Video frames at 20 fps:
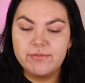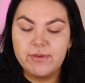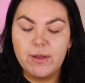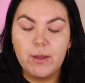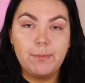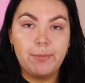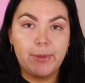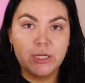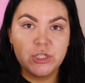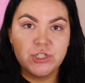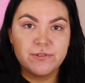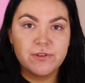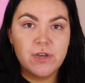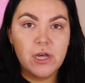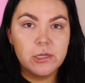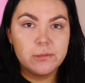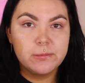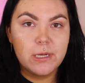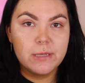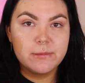a bunch of
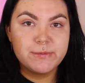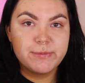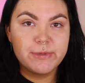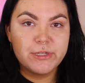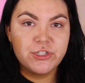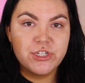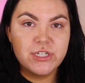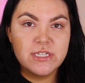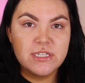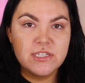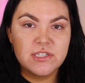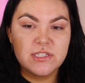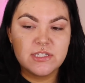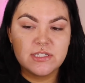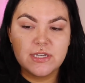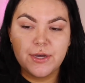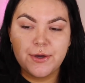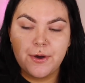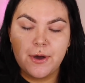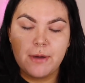ColourPop sponges,
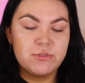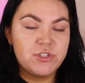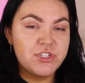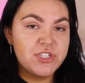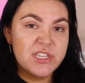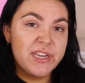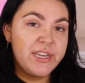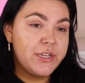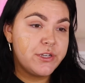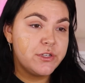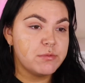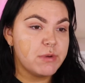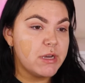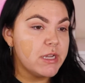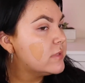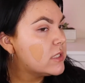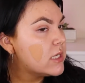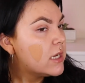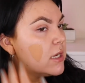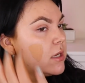so I'm just gonna use one.
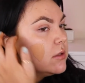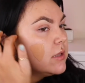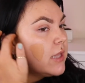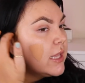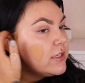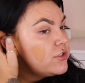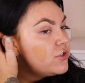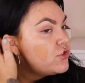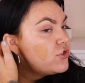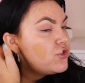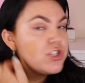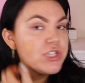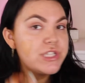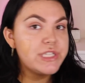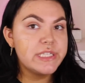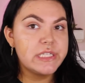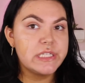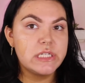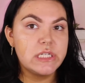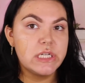So let's
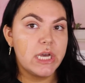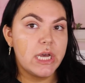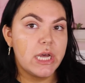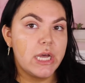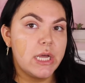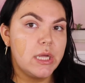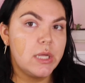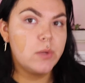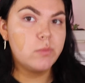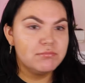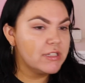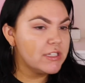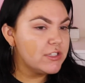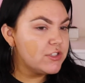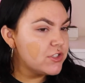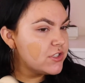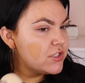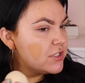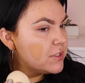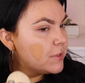just
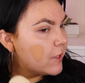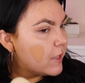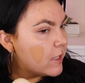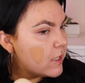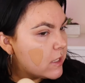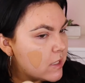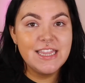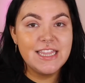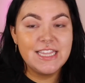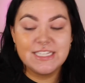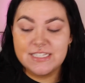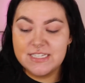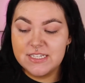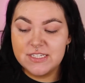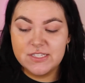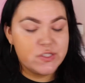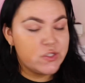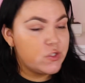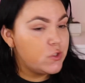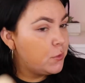do it. This
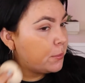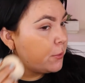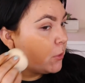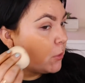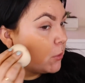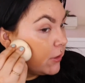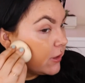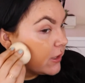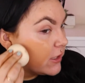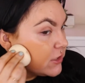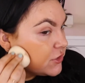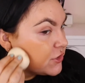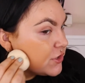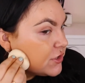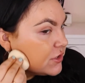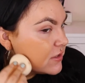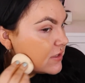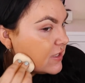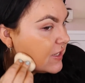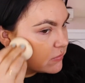is super orange,
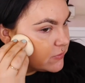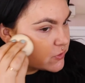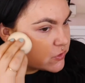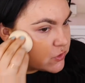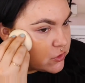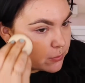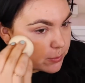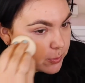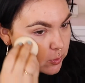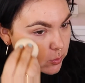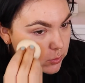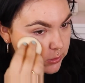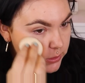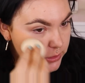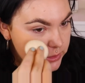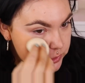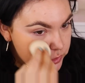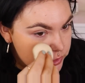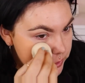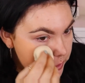like super
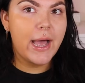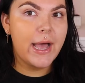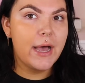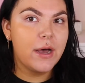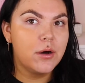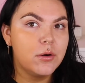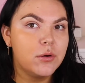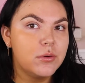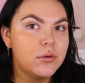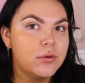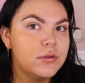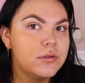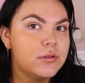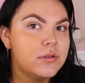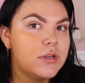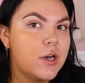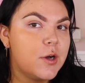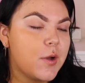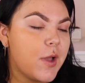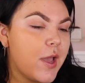orange. Wow.
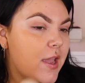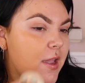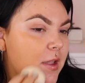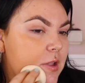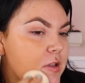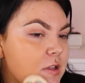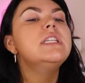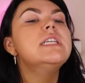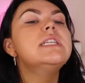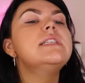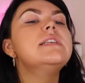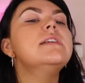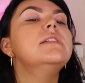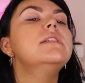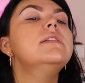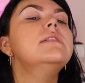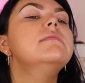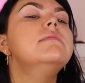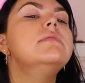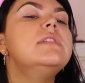Okay. Does it
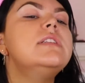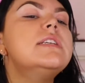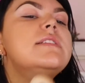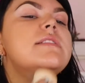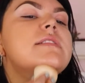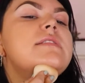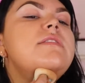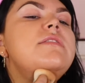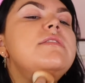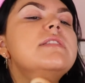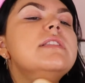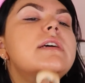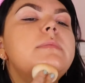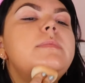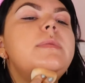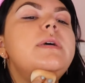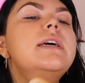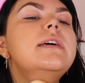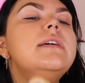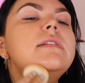look that
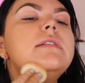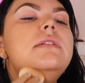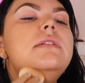bad?